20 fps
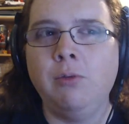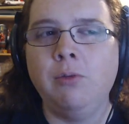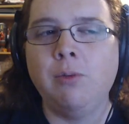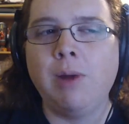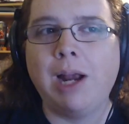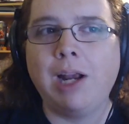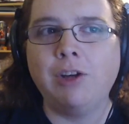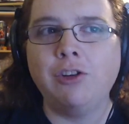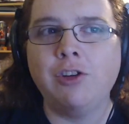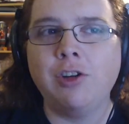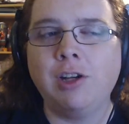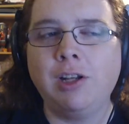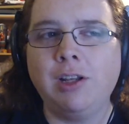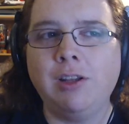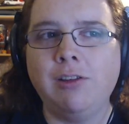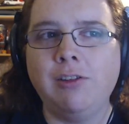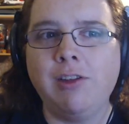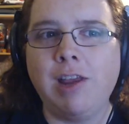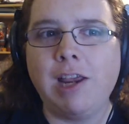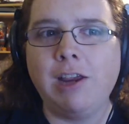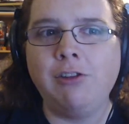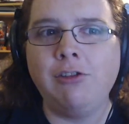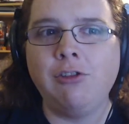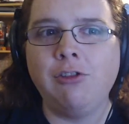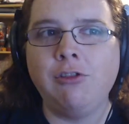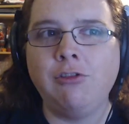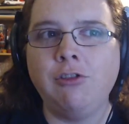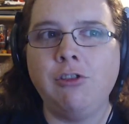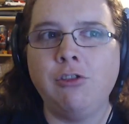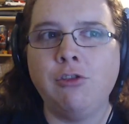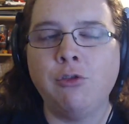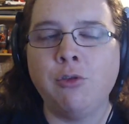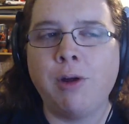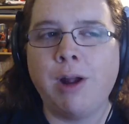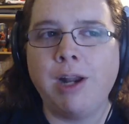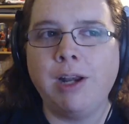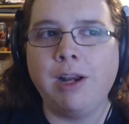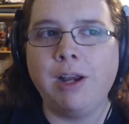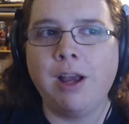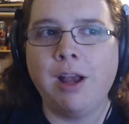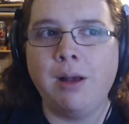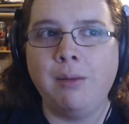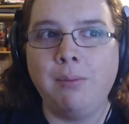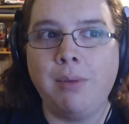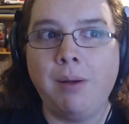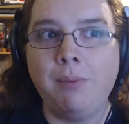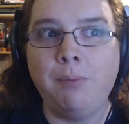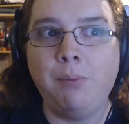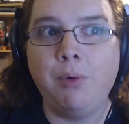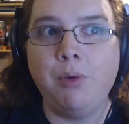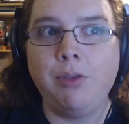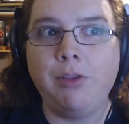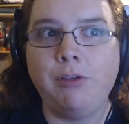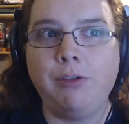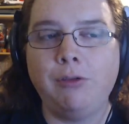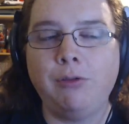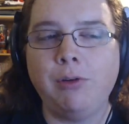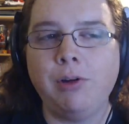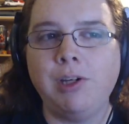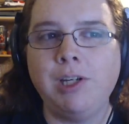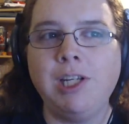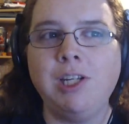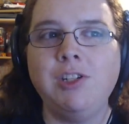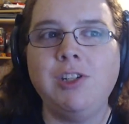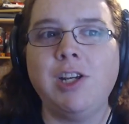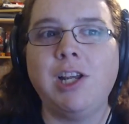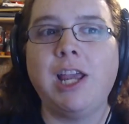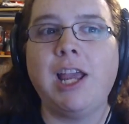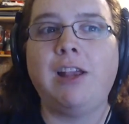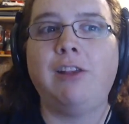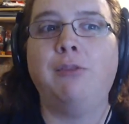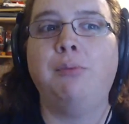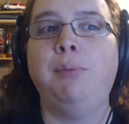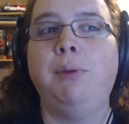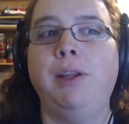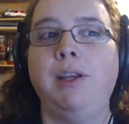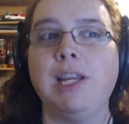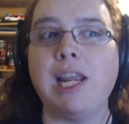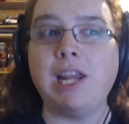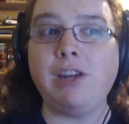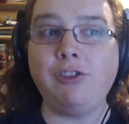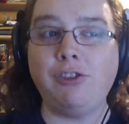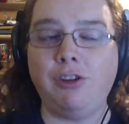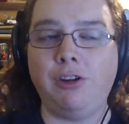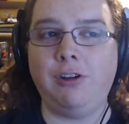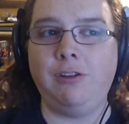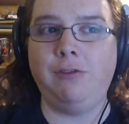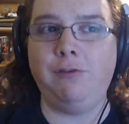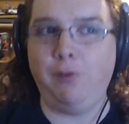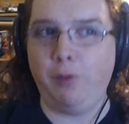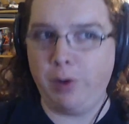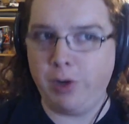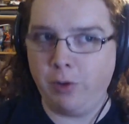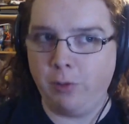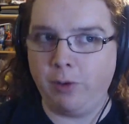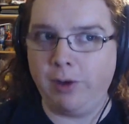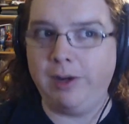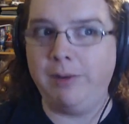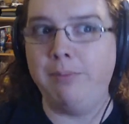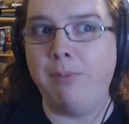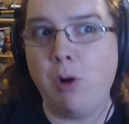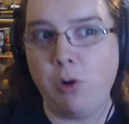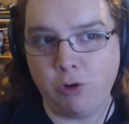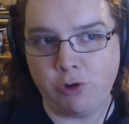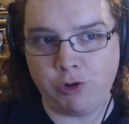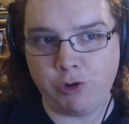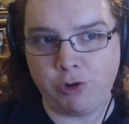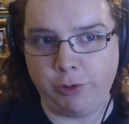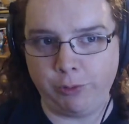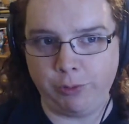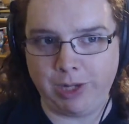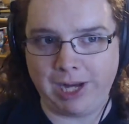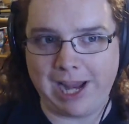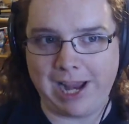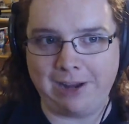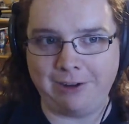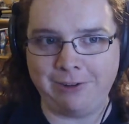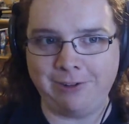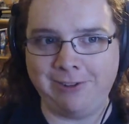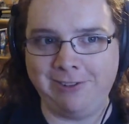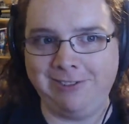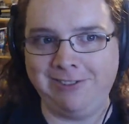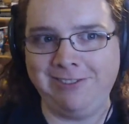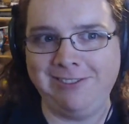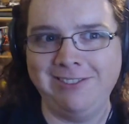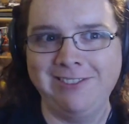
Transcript: rationalization to try to come up with a strategic explanation for your emotional reaction.